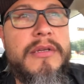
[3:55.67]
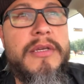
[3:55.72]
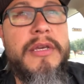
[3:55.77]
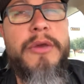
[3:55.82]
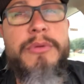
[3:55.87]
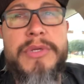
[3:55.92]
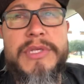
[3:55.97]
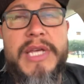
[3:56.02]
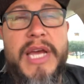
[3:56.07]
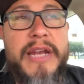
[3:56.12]

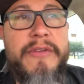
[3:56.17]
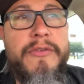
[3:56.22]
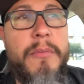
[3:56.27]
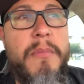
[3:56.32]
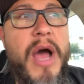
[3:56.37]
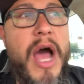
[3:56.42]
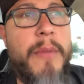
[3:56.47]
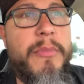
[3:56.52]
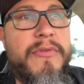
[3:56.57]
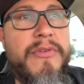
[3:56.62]
It was kind of a
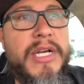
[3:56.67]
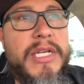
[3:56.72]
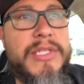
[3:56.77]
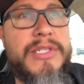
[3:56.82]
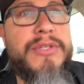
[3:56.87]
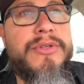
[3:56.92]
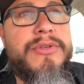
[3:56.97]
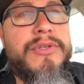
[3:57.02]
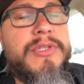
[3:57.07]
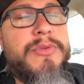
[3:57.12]
mob of us
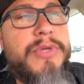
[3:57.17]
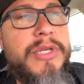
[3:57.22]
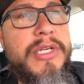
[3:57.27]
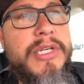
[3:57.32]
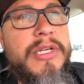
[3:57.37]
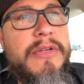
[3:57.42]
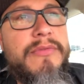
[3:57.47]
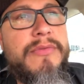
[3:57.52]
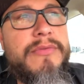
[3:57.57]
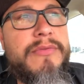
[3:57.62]
too, so we
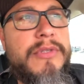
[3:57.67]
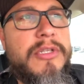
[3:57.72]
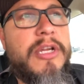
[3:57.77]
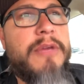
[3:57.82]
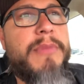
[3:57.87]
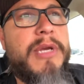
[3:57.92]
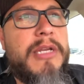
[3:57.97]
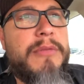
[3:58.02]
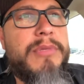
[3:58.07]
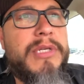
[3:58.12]
could have, you know,
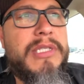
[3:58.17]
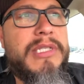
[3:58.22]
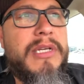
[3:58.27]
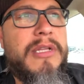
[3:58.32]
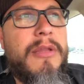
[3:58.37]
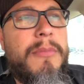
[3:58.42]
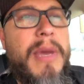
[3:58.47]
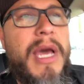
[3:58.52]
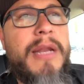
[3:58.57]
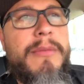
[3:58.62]
made a big
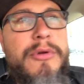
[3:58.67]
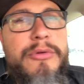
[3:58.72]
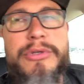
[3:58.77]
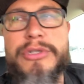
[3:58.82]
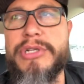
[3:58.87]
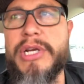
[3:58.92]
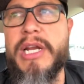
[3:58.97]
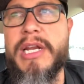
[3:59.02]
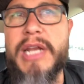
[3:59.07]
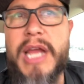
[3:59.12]
deal about it, but we were
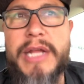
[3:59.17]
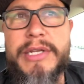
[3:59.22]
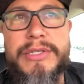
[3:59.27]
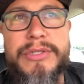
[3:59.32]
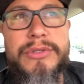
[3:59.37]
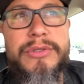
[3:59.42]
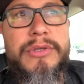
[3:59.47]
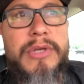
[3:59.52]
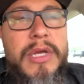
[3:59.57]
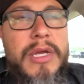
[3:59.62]
trying not
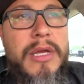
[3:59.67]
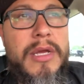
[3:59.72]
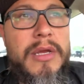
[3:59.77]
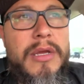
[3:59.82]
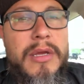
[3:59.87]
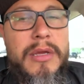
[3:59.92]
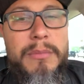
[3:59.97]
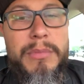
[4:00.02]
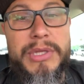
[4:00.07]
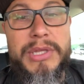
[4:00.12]
to.
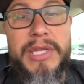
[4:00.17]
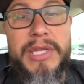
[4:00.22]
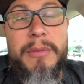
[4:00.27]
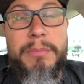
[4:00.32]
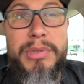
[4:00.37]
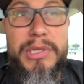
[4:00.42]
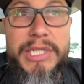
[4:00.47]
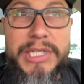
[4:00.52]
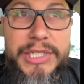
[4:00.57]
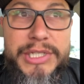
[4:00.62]
But
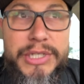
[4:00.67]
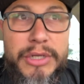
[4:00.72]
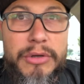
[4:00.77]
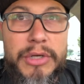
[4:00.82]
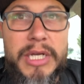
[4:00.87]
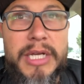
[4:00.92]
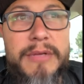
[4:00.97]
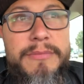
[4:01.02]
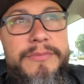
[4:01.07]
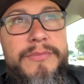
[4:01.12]
police
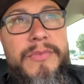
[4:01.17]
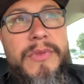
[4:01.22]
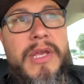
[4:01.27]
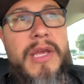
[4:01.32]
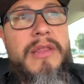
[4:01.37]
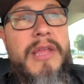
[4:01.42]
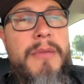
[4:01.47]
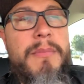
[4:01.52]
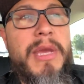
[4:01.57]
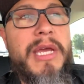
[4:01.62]
showed up,
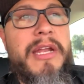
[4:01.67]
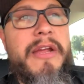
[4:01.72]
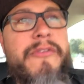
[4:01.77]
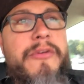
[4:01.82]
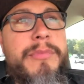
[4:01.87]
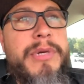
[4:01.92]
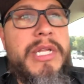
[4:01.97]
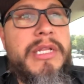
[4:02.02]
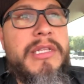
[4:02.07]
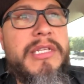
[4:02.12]
and they made
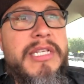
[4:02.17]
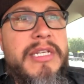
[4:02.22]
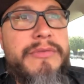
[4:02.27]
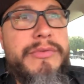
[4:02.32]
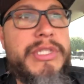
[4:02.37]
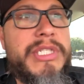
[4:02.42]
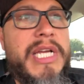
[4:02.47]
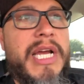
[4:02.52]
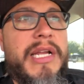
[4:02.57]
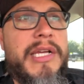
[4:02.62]
everybody leave,
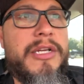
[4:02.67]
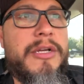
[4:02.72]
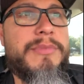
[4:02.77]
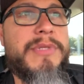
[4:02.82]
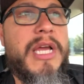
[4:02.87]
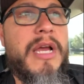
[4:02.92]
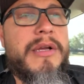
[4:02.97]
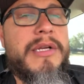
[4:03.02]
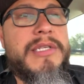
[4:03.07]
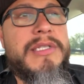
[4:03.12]
which kind of helped
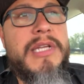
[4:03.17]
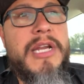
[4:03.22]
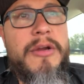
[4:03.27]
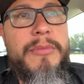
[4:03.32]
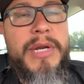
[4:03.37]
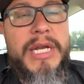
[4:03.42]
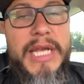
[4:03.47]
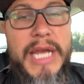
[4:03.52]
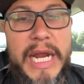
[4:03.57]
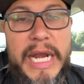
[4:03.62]
out, because then
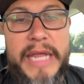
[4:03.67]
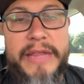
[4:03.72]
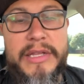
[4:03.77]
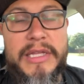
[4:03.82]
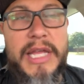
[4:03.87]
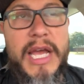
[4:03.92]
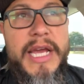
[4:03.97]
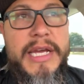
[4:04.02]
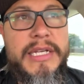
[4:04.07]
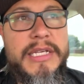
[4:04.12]
everybody got out of the
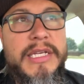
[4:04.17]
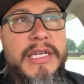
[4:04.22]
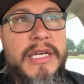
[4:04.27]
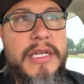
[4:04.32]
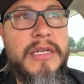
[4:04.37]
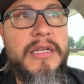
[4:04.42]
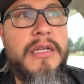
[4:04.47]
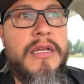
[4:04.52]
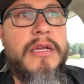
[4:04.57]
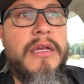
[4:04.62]
line
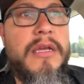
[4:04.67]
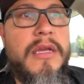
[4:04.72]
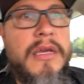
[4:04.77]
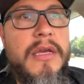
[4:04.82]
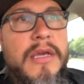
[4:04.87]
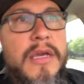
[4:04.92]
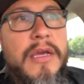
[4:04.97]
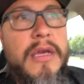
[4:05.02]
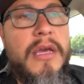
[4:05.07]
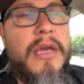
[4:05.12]
again.
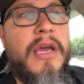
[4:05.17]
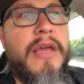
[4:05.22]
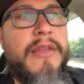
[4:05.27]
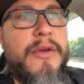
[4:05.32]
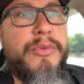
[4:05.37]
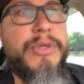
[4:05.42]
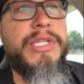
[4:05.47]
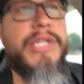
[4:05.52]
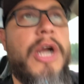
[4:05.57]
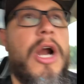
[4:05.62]
And
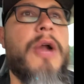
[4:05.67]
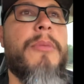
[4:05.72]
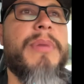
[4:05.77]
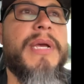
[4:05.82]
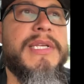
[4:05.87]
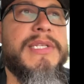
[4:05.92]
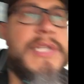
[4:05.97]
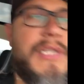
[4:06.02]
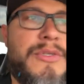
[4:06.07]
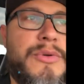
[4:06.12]
then we did our
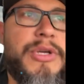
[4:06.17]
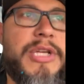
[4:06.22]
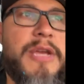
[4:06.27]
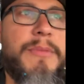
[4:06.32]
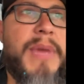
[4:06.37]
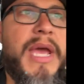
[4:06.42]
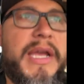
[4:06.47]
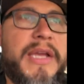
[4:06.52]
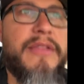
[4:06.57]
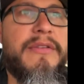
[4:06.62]
best to sort of get
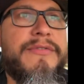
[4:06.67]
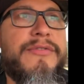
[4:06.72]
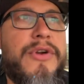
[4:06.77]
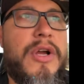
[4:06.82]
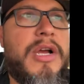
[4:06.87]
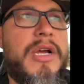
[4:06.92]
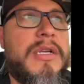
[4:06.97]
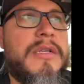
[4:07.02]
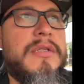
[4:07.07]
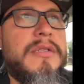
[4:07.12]
back in the
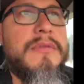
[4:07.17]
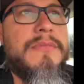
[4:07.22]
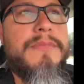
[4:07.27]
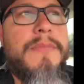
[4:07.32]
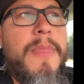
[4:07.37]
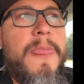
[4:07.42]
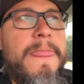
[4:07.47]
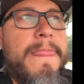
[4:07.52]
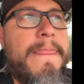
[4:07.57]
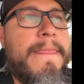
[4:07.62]
front, and
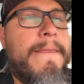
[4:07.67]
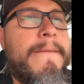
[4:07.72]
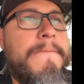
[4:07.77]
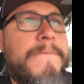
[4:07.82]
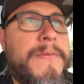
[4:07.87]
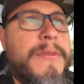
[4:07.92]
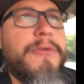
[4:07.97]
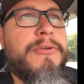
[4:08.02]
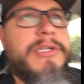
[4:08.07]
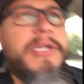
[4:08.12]

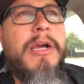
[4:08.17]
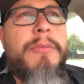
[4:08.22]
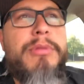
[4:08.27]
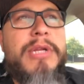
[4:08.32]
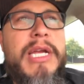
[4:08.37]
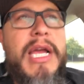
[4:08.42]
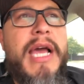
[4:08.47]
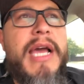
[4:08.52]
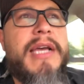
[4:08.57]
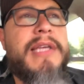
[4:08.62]
there was a couple
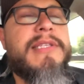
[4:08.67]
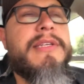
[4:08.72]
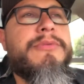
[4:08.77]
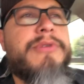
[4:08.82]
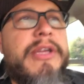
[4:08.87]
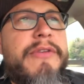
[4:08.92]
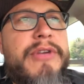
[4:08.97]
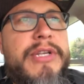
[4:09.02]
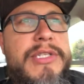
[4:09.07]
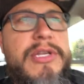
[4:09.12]
of guys that
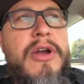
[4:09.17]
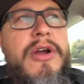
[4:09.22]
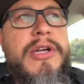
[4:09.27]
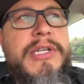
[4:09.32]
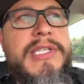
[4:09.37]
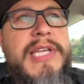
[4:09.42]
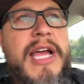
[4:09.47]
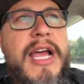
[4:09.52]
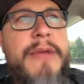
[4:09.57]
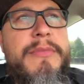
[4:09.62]
were giving us a
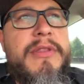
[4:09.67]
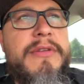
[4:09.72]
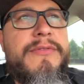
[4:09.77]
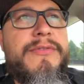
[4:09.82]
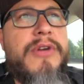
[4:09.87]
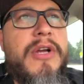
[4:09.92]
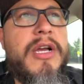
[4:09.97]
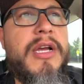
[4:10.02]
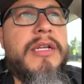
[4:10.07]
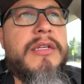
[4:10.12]
hard time in the
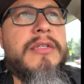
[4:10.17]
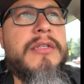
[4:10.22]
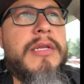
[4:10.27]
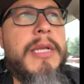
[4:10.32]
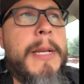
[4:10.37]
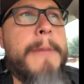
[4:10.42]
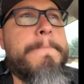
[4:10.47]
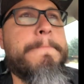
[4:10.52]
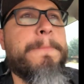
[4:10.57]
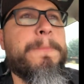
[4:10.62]
front, and
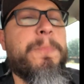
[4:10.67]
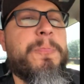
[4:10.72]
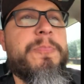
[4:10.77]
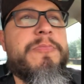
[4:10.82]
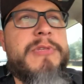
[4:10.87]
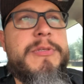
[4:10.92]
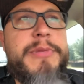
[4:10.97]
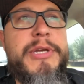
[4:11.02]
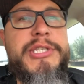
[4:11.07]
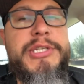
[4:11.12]

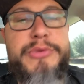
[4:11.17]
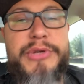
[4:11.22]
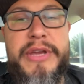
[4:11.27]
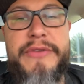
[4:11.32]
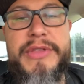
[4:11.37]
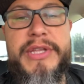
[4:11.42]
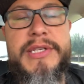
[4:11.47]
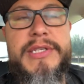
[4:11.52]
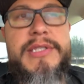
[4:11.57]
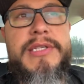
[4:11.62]
especially we're
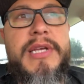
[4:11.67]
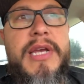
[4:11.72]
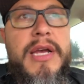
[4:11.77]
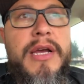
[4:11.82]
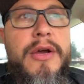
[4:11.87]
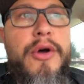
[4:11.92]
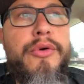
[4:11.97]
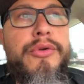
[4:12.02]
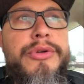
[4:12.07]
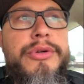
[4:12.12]
giving this
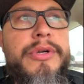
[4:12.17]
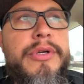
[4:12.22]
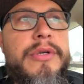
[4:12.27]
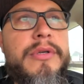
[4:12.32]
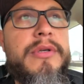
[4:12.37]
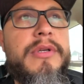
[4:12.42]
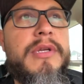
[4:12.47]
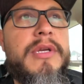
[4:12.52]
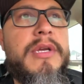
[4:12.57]
older